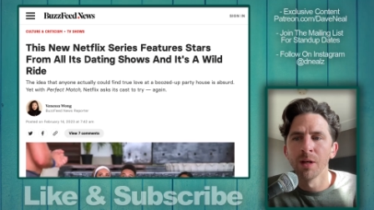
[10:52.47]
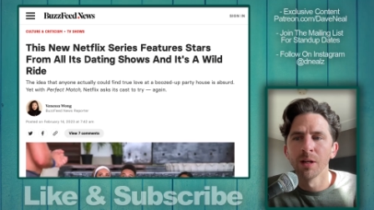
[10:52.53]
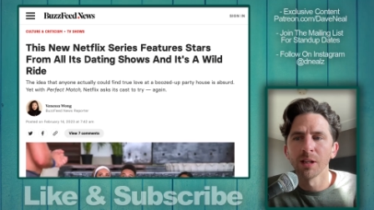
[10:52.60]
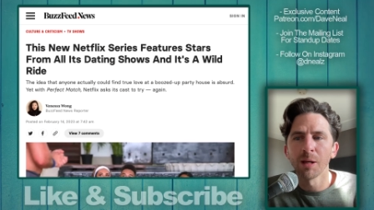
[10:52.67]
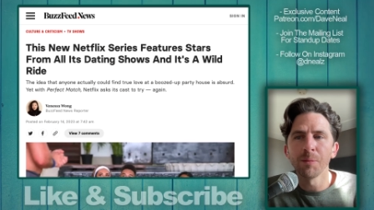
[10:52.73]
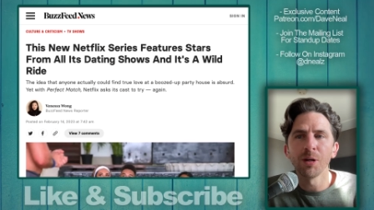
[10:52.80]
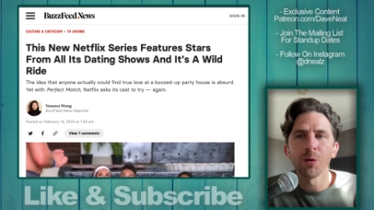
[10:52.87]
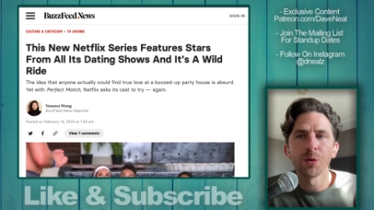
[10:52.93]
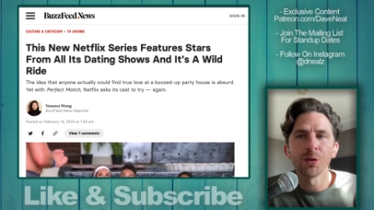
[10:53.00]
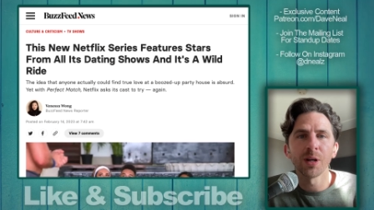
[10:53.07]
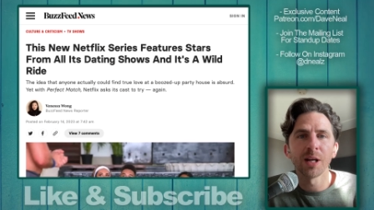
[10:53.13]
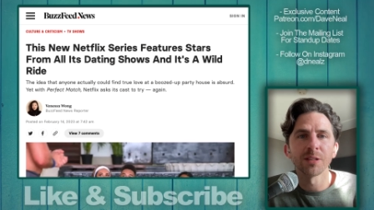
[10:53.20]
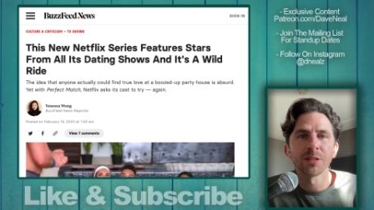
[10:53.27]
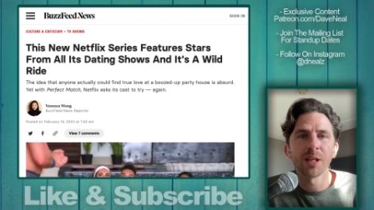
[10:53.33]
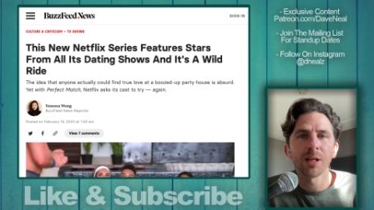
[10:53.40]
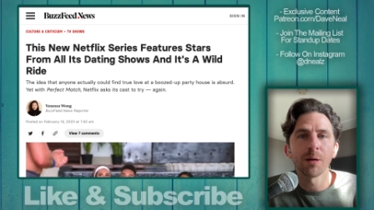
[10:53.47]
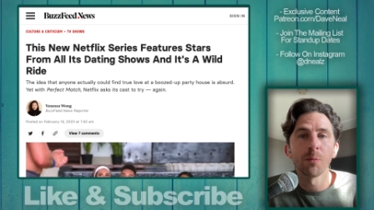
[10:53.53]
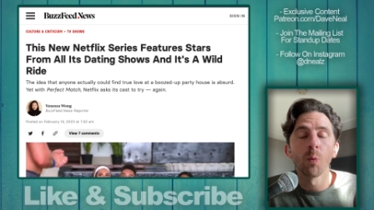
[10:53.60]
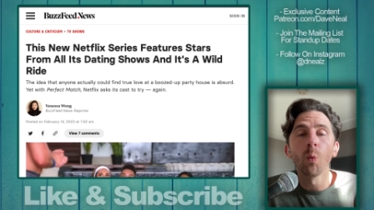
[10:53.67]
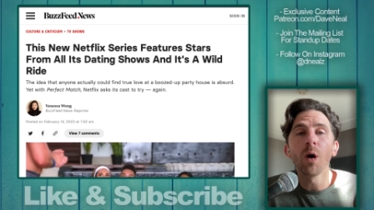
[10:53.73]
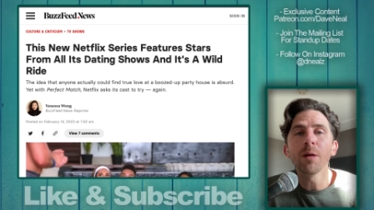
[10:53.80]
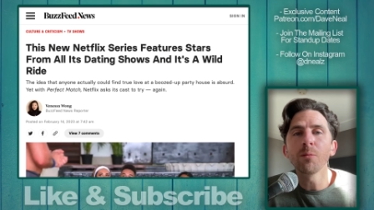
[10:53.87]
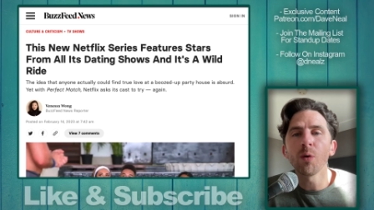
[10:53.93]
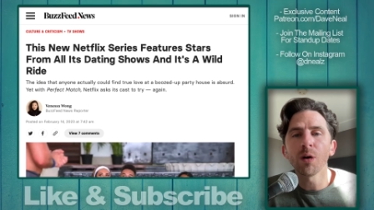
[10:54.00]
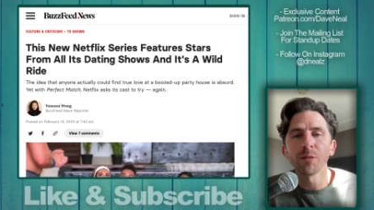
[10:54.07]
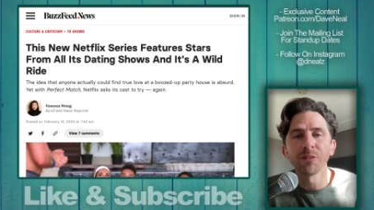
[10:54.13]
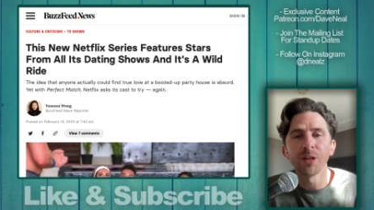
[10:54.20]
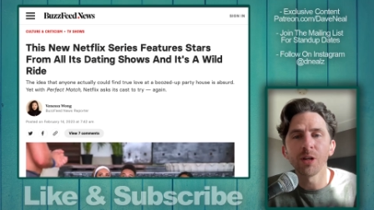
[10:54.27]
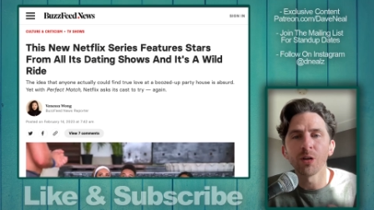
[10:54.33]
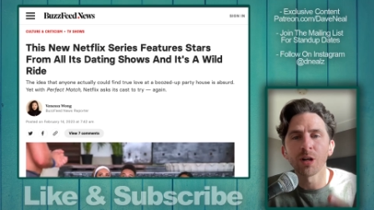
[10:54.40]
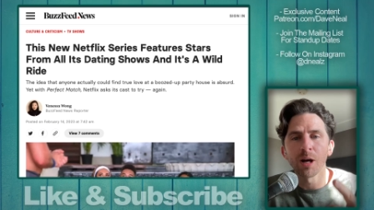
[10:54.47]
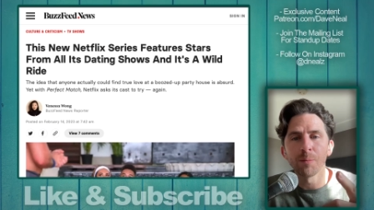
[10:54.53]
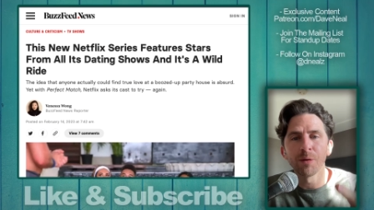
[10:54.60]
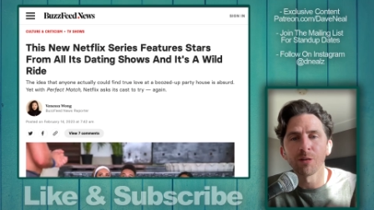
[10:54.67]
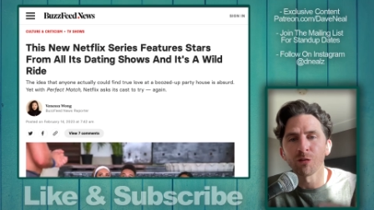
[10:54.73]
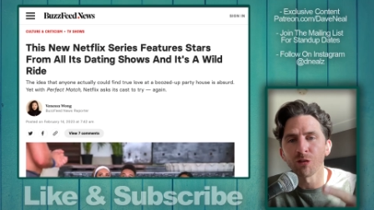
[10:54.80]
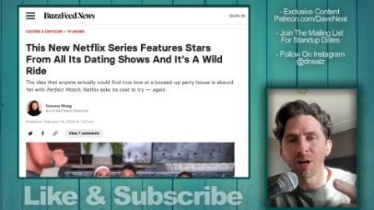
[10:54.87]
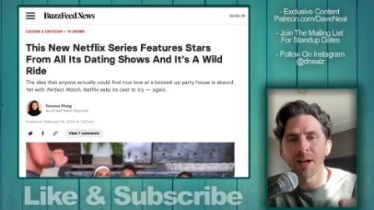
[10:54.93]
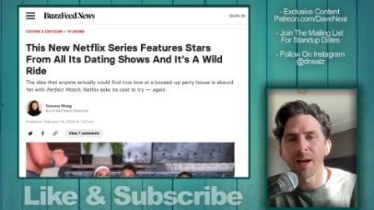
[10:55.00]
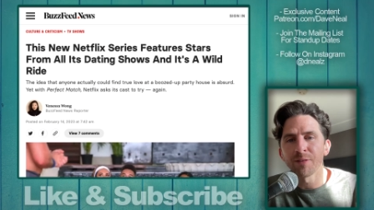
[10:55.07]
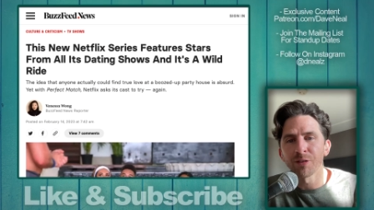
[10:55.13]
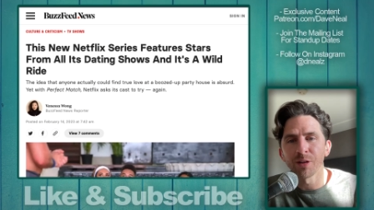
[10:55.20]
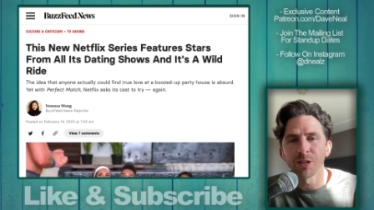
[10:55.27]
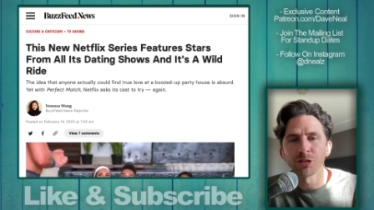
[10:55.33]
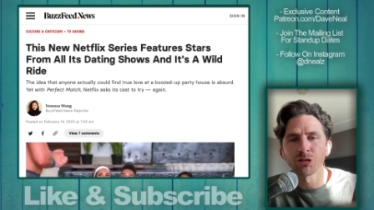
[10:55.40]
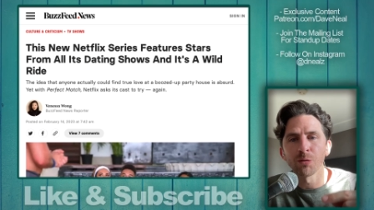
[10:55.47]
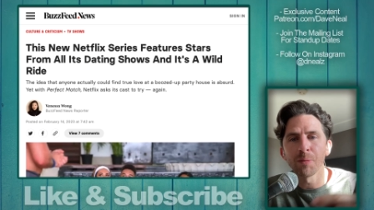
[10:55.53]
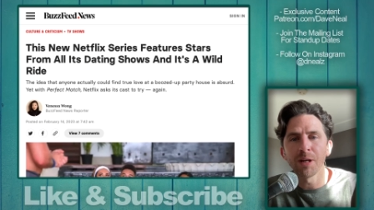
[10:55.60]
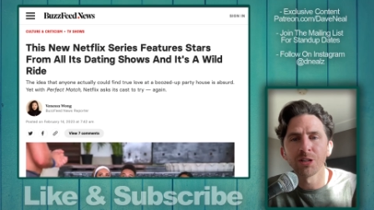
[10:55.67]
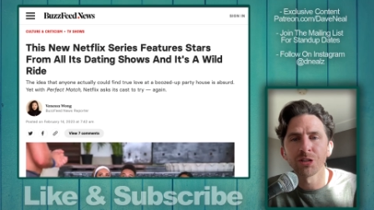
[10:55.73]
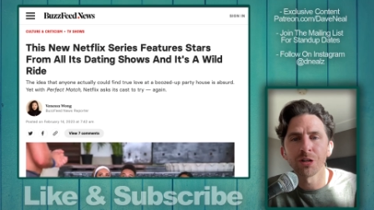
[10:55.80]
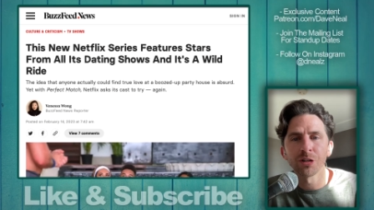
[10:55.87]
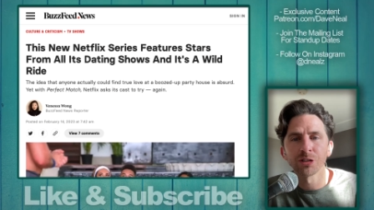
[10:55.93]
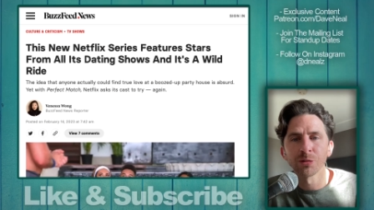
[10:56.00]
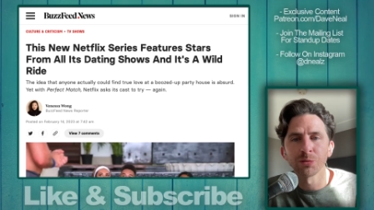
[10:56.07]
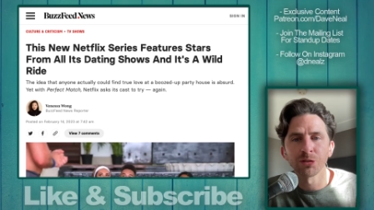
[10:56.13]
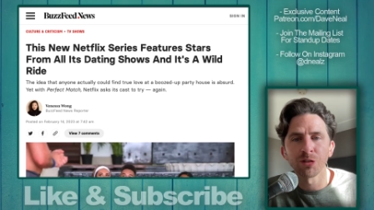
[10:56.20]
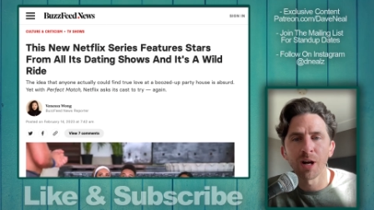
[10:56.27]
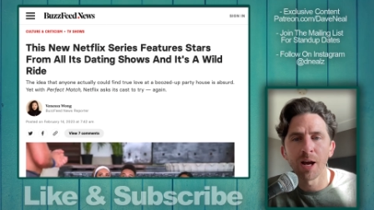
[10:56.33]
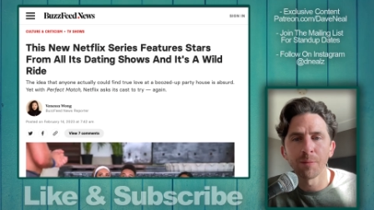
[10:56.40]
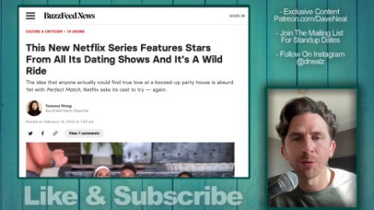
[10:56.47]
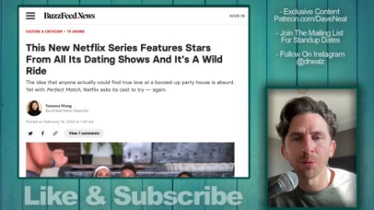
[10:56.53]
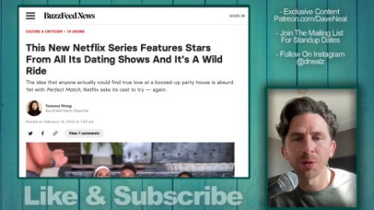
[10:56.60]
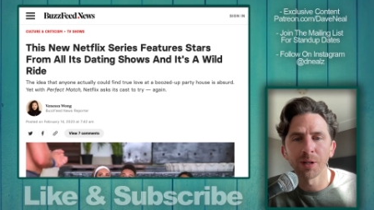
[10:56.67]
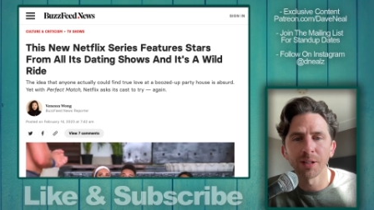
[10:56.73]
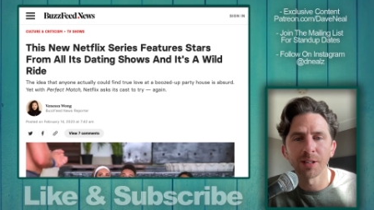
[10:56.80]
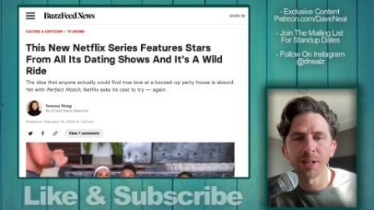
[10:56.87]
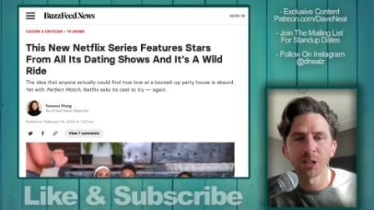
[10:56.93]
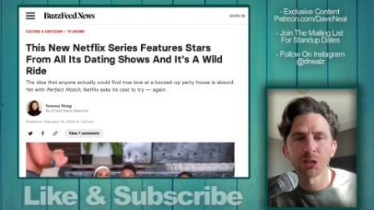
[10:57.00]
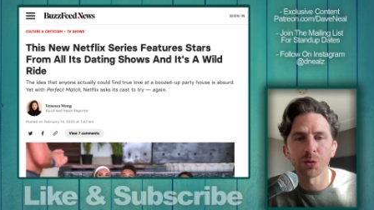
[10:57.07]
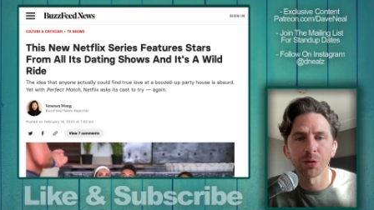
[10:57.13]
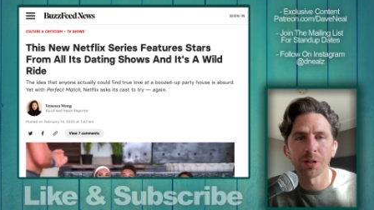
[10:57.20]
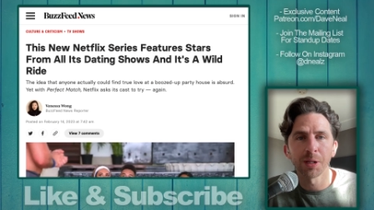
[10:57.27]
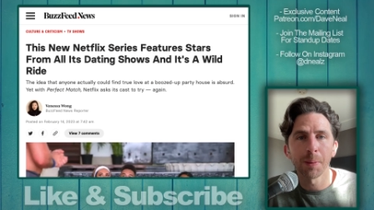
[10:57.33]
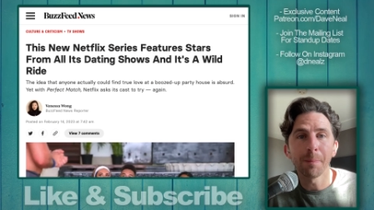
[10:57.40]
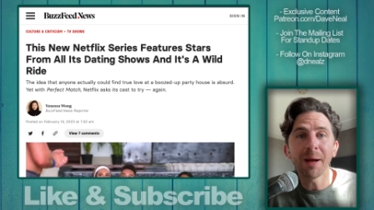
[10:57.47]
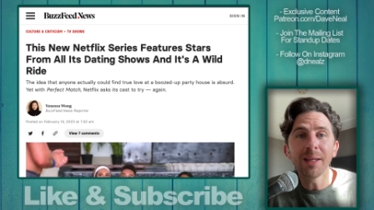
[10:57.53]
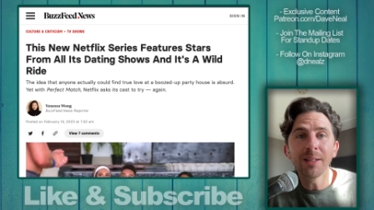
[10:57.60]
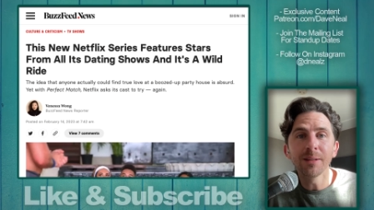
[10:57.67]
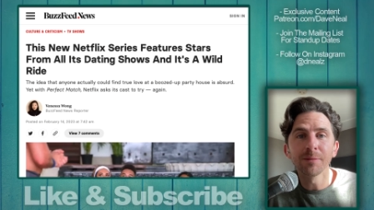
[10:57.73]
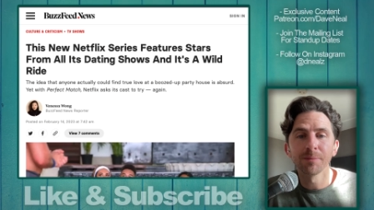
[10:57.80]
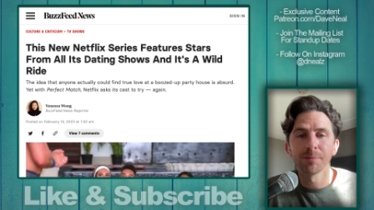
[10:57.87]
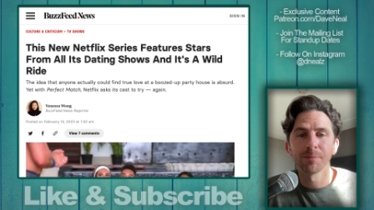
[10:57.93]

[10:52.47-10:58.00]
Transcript: let me know what you guys think. One more video coming right after this, so make sure you're subscribed, and we'll get to that shortly. Bye.